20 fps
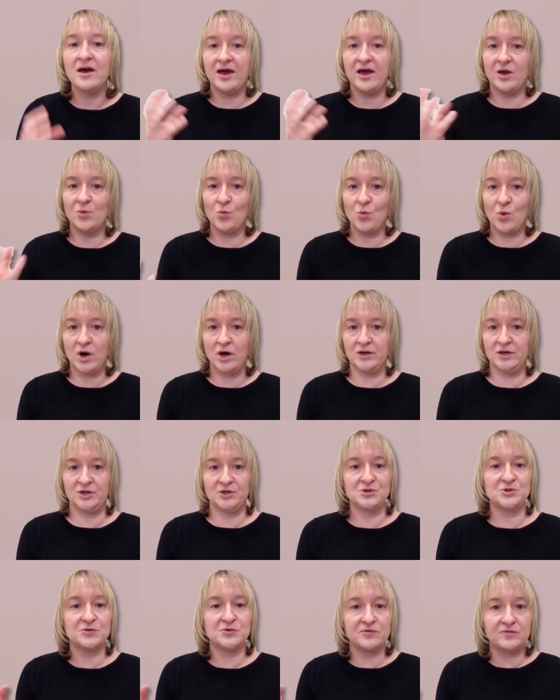and one
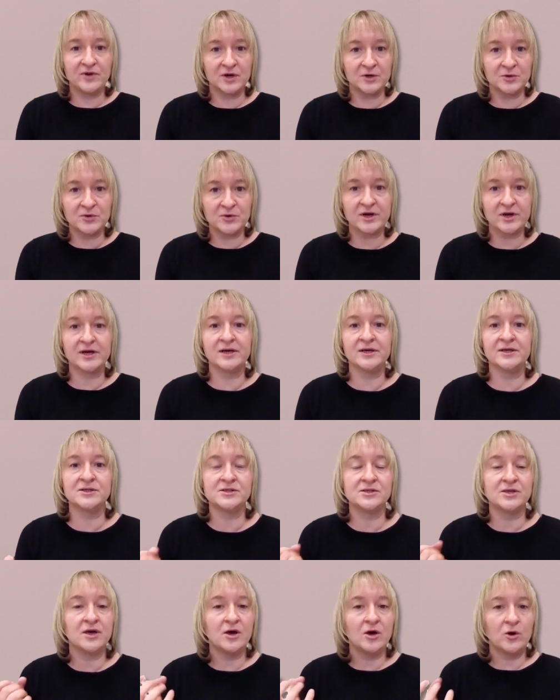is to
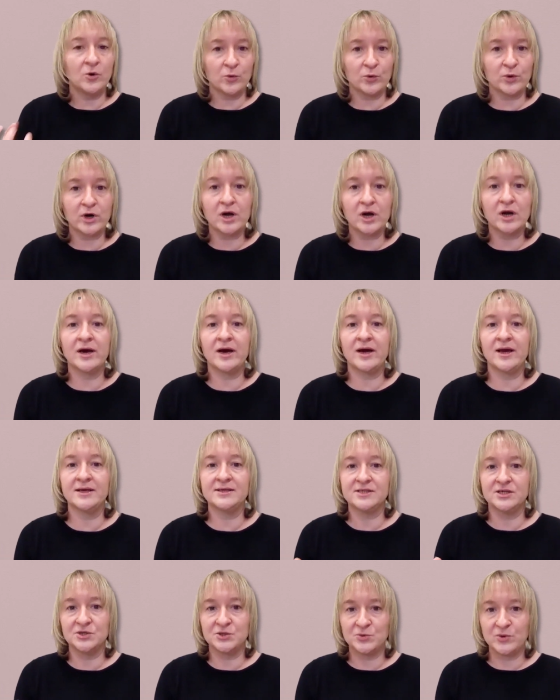fundraise, organize,
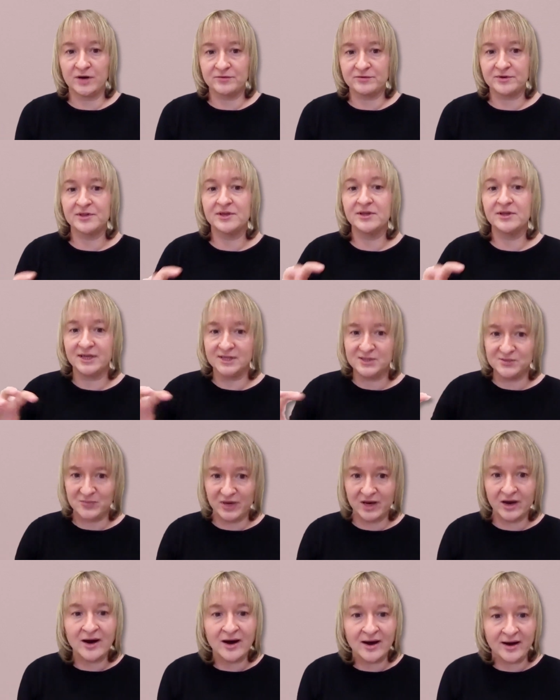and do everything that's
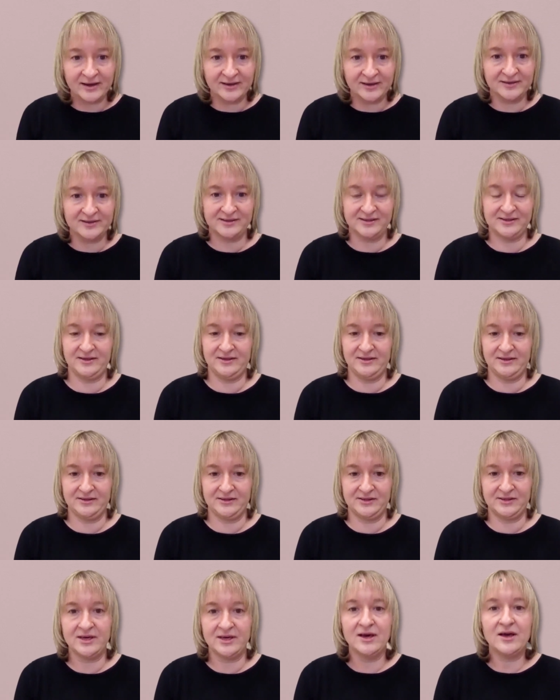behind the
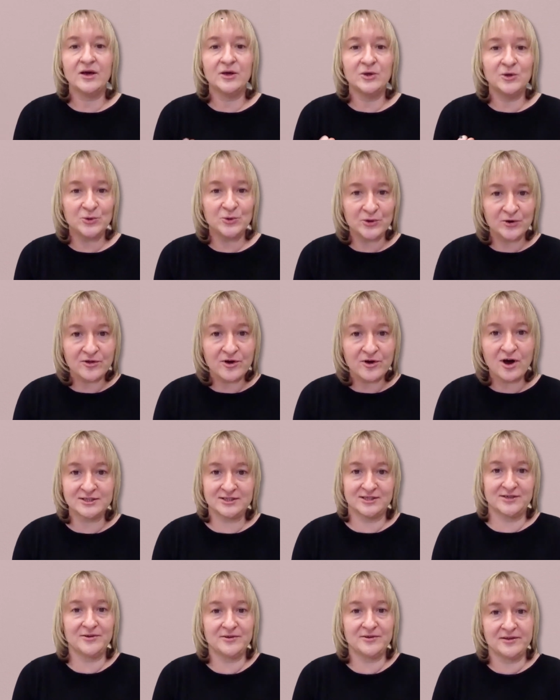scenes. Your thoughts
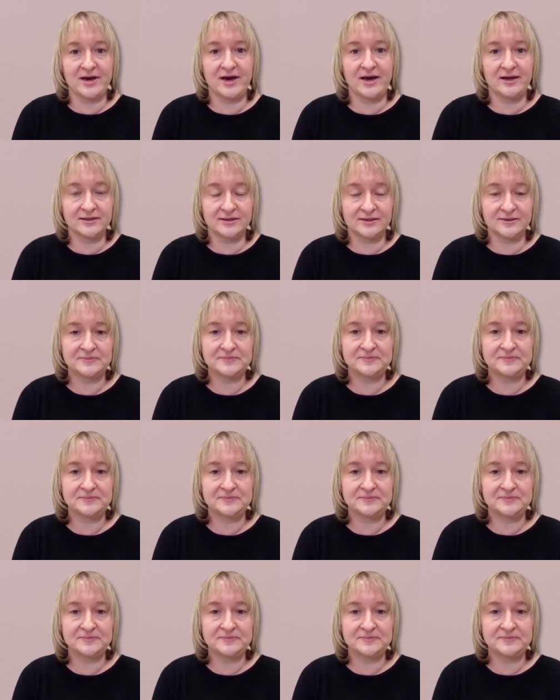on that?